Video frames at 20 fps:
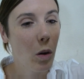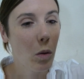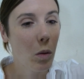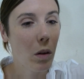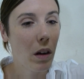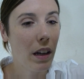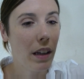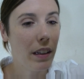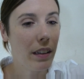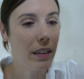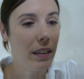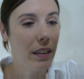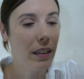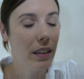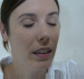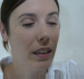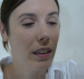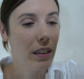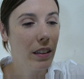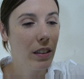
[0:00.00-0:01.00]
1,
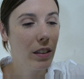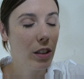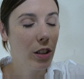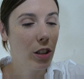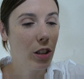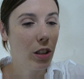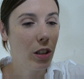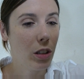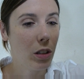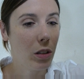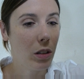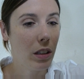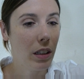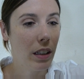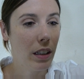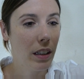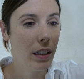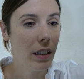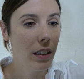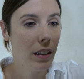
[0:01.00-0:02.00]
2,
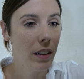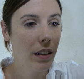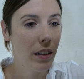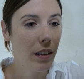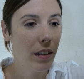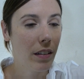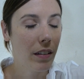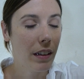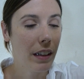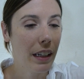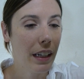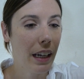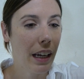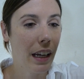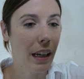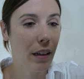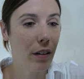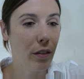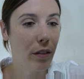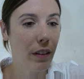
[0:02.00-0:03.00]
3,
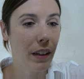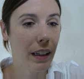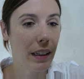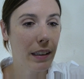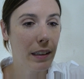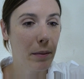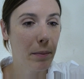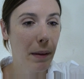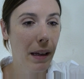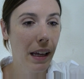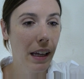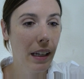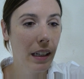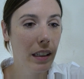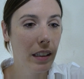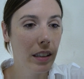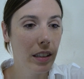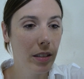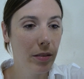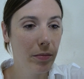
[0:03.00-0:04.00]
and flex
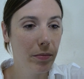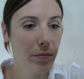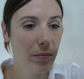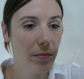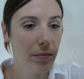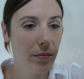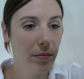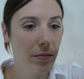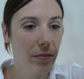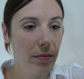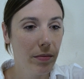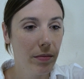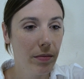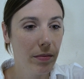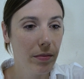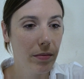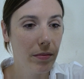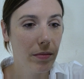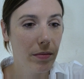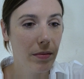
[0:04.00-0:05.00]
back.
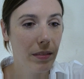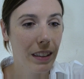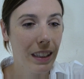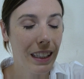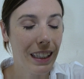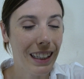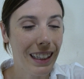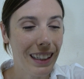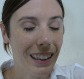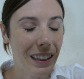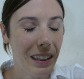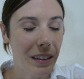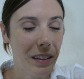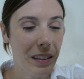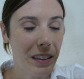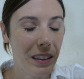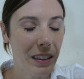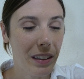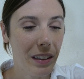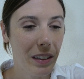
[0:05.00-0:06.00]
Inhaling
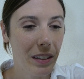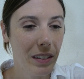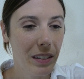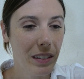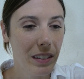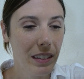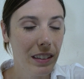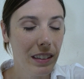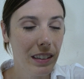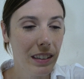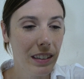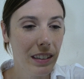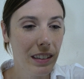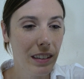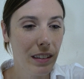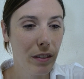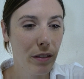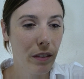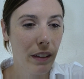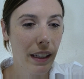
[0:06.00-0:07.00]
through your nose,
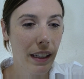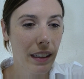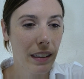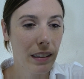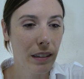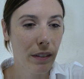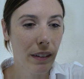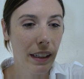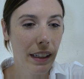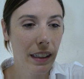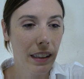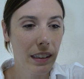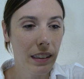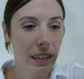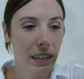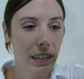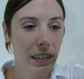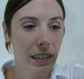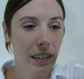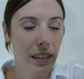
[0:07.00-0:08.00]
flex,
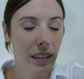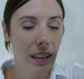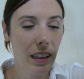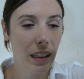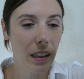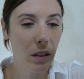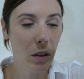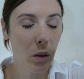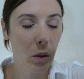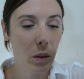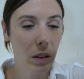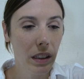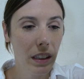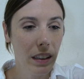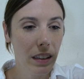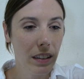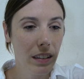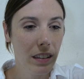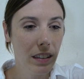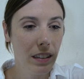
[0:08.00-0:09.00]
flex, and hold
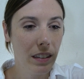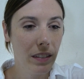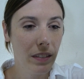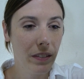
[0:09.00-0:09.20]
it.